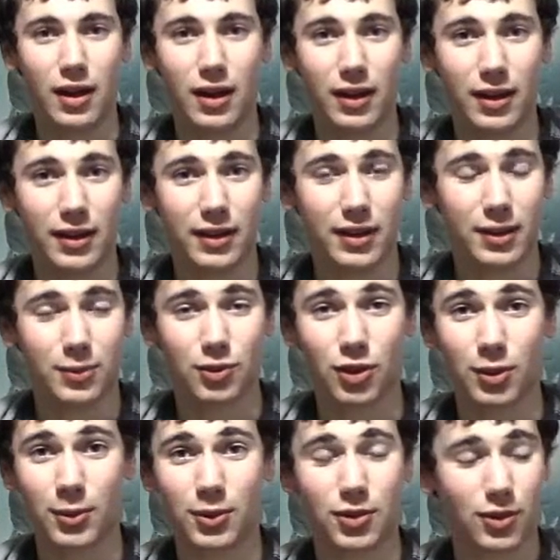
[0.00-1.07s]
I am
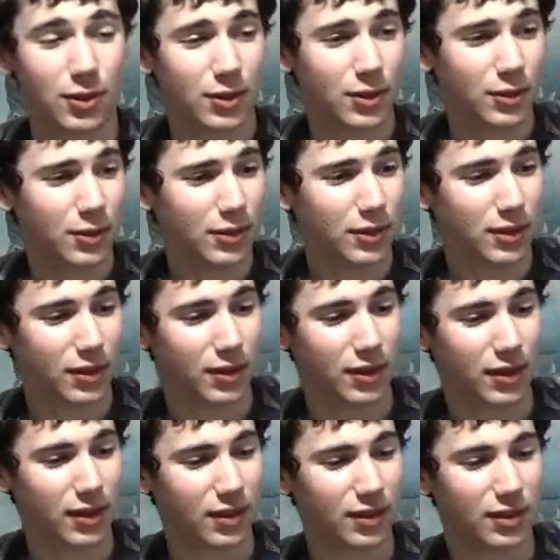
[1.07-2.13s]
Jeremy Sogo.
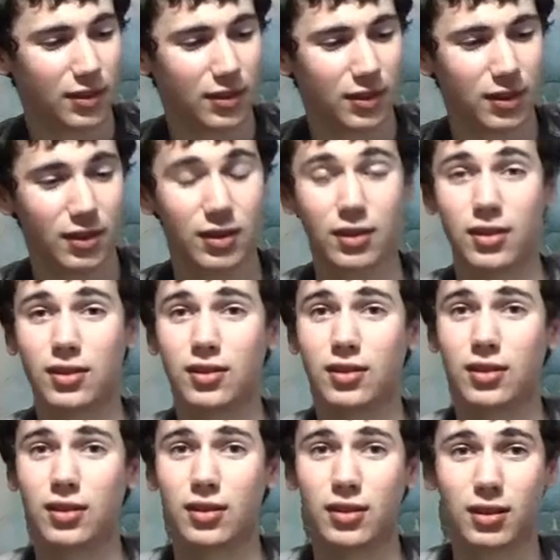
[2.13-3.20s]
This
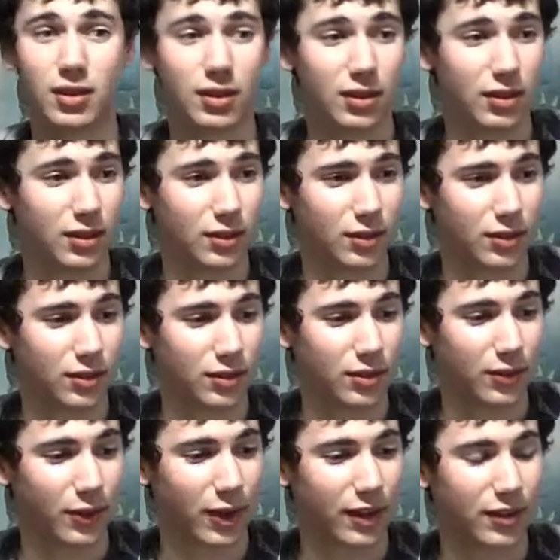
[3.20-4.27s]
is the
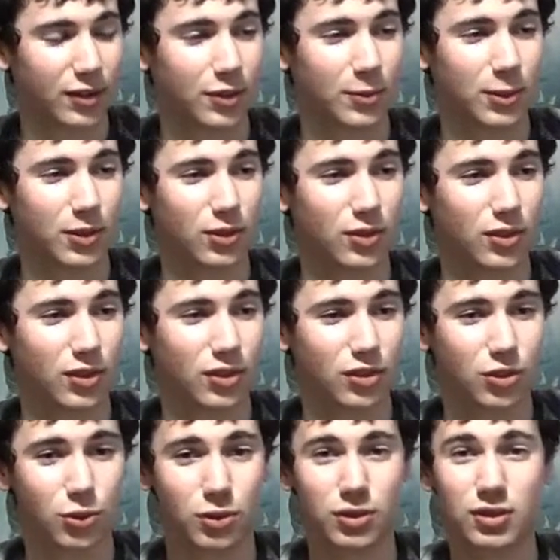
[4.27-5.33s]
device I will be using
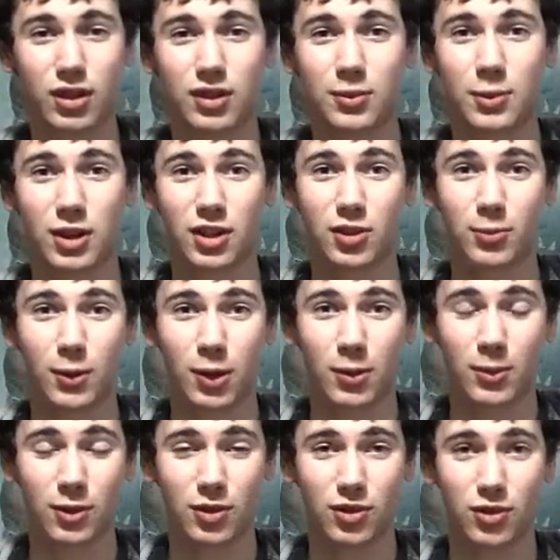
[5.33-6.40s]
to conduct my
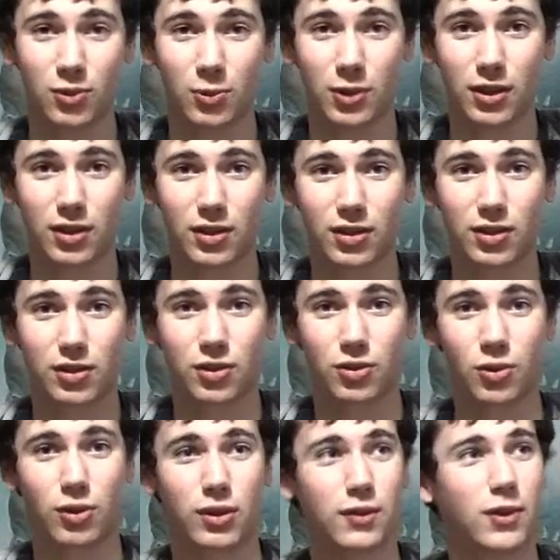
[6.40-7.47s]
experiments with
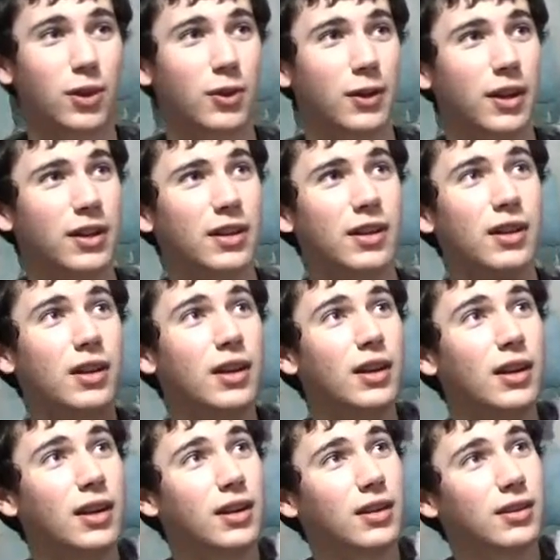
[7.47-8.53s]
controlling flow rate.
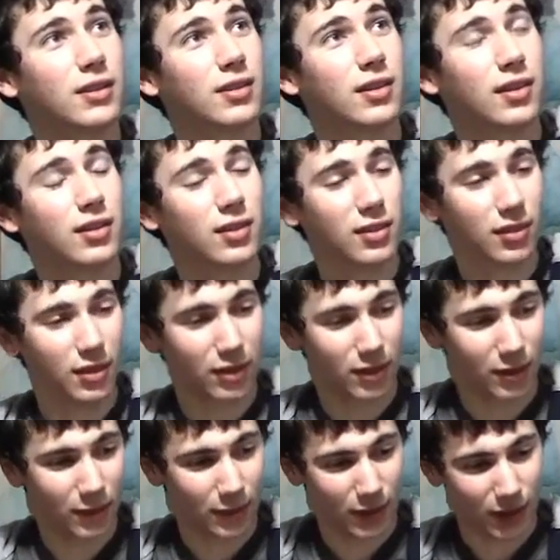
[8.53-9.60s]
It consists
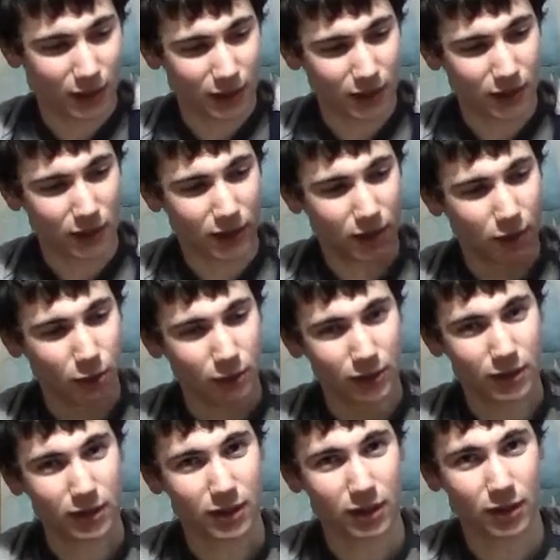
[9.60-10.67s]
of a
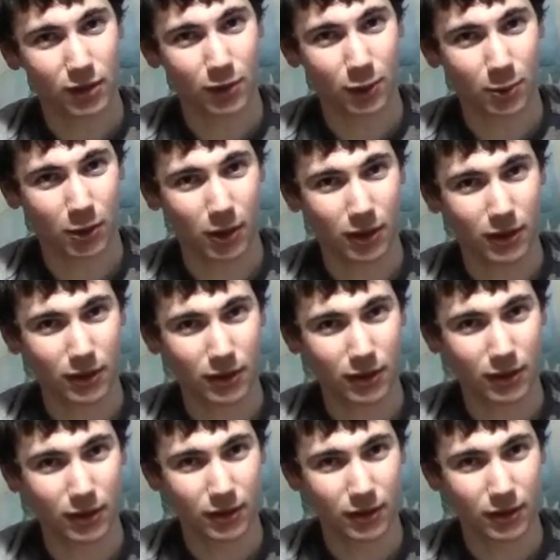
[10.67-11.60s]
holding container for water,